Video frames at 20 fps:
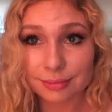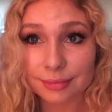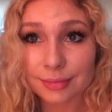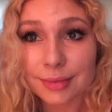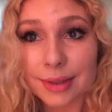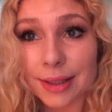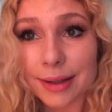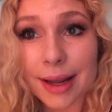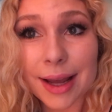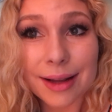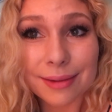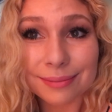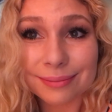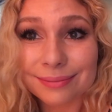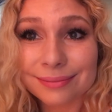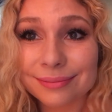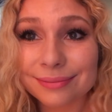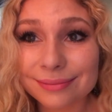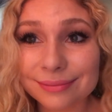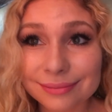So yeah,
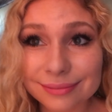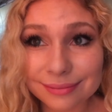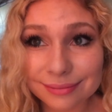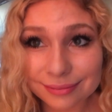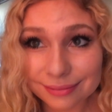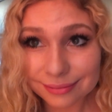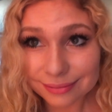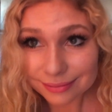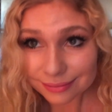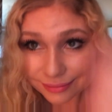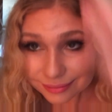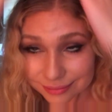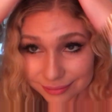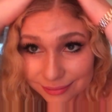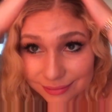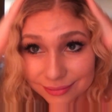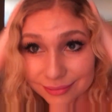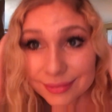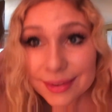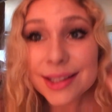
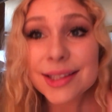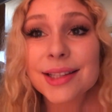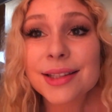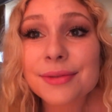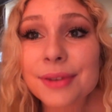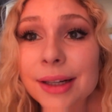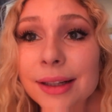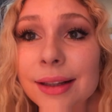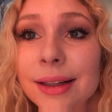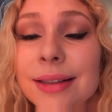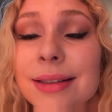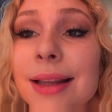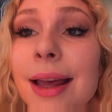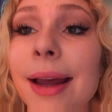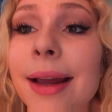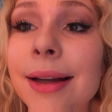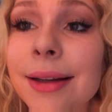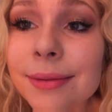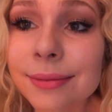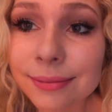this is what it looks
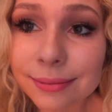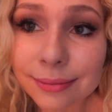like.